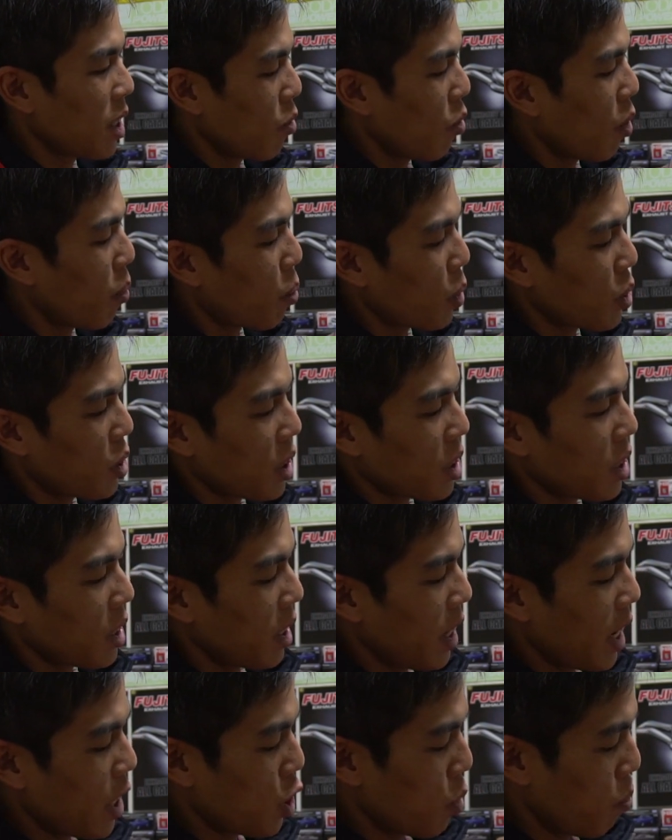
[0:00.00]
1.6
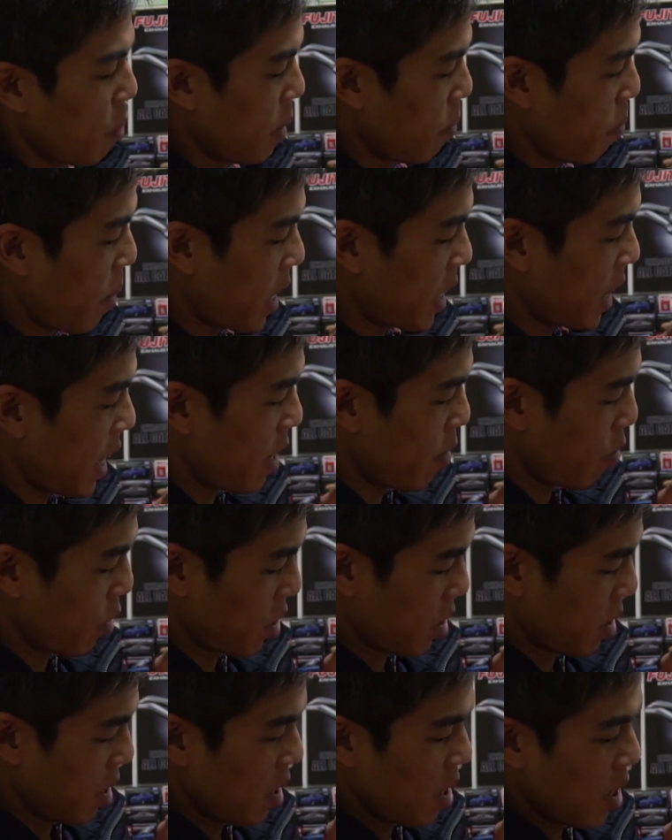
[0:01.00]
liter engine, but back then it
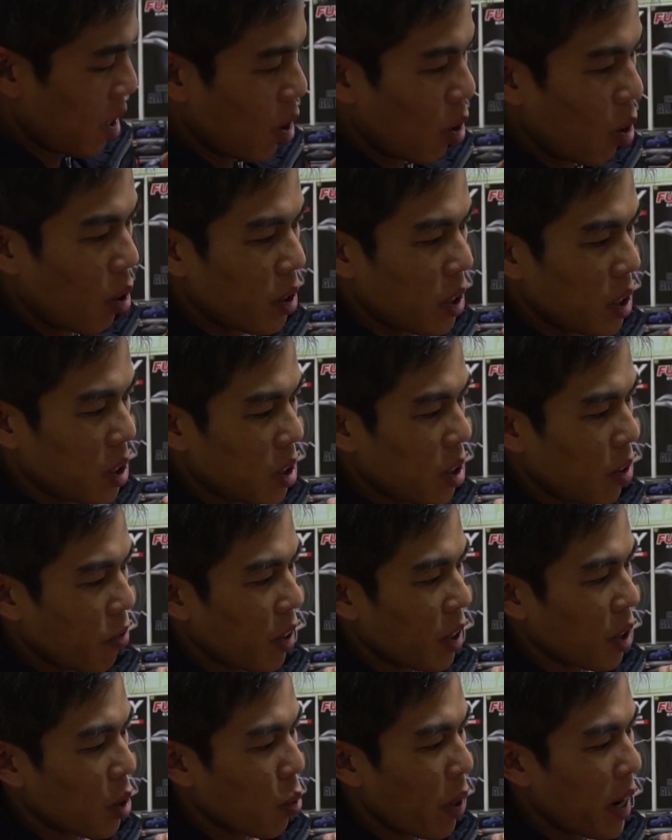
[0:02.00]
was all these
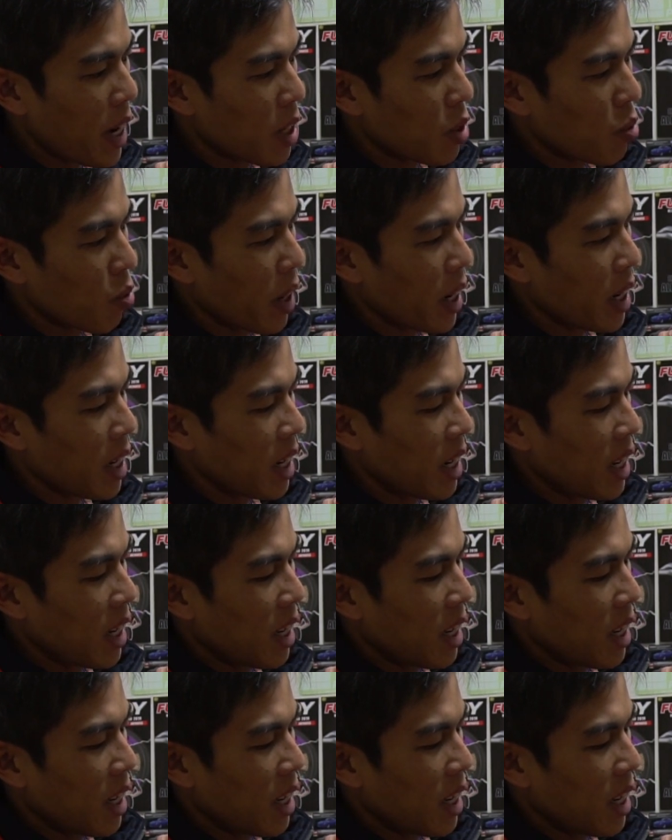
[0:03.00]
different grades, right?